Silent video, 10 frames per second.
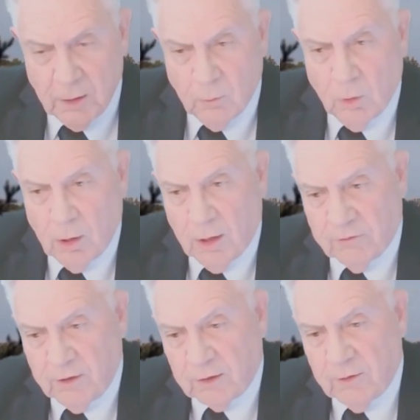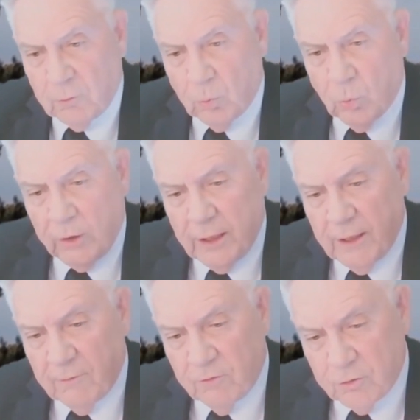Well, I think that we
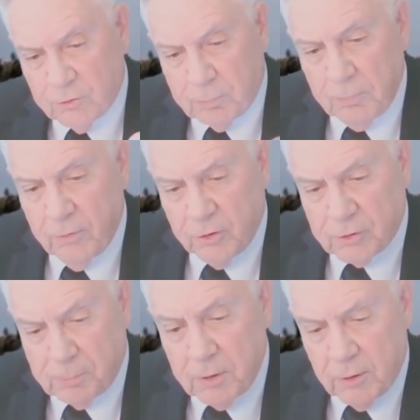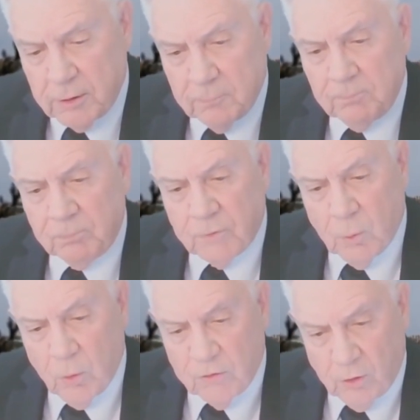have the, the spirit
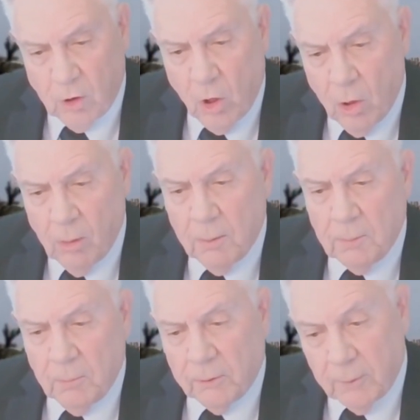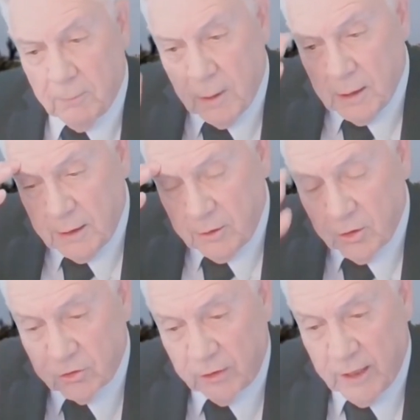with the law, but the mind
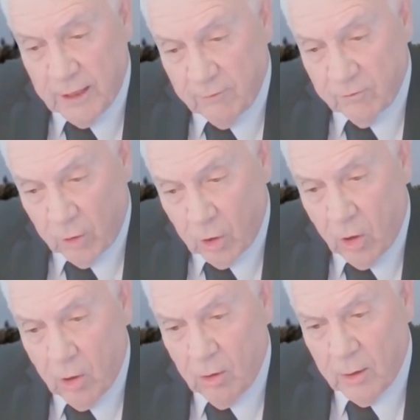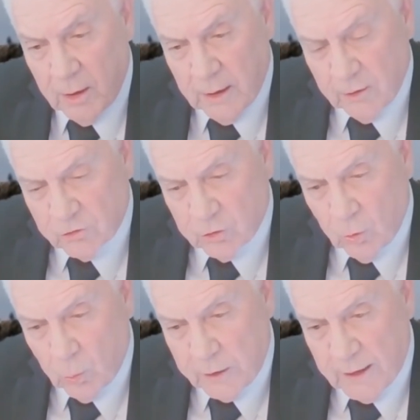doesn't have the law. And
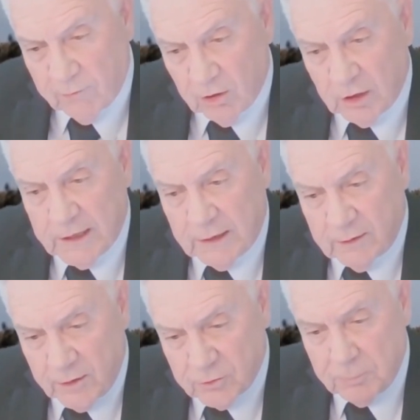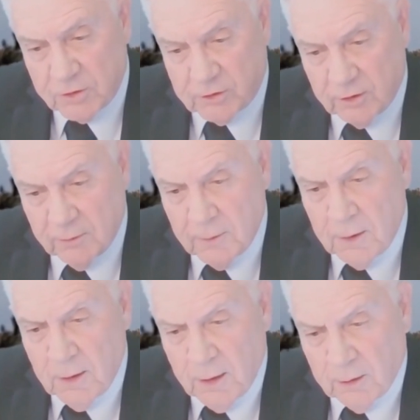so we have a link that's missing.
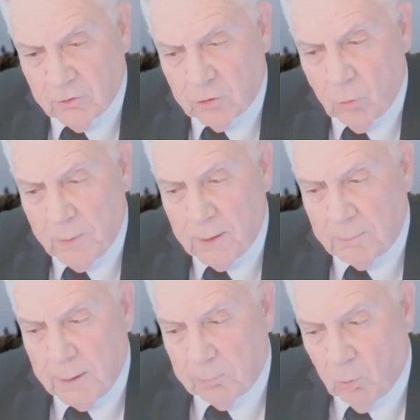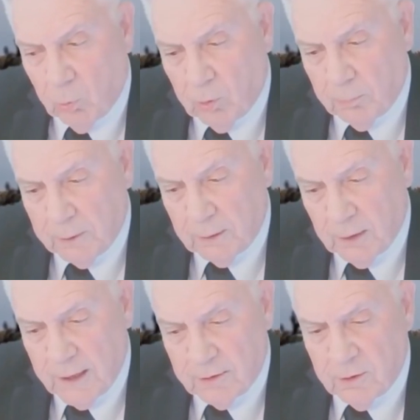And so many people will be
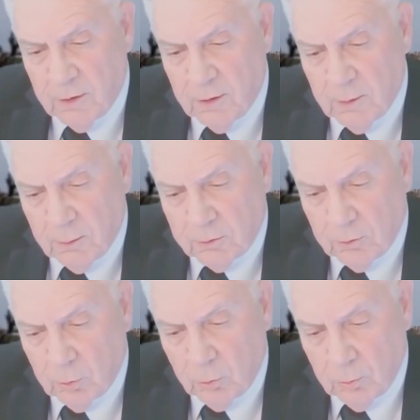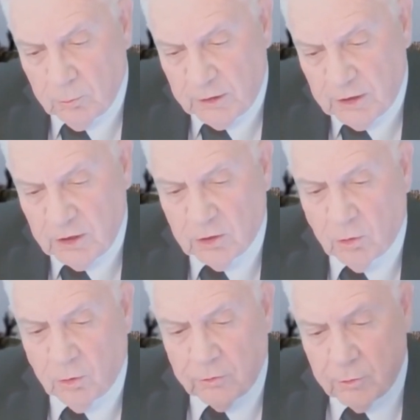led to
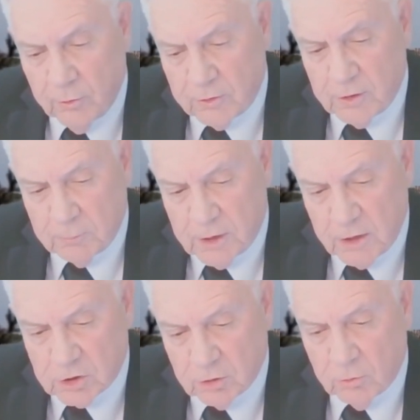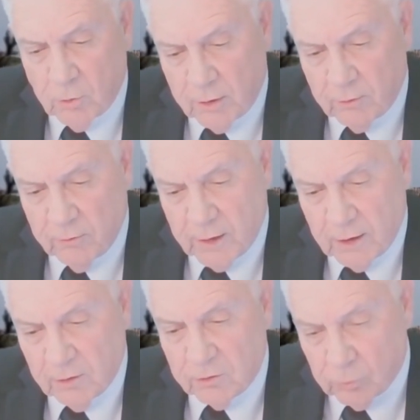yield to the temptation rather
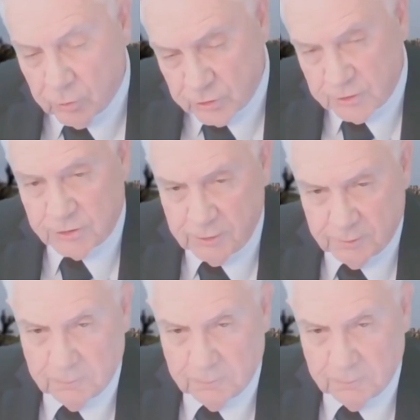than to resist it.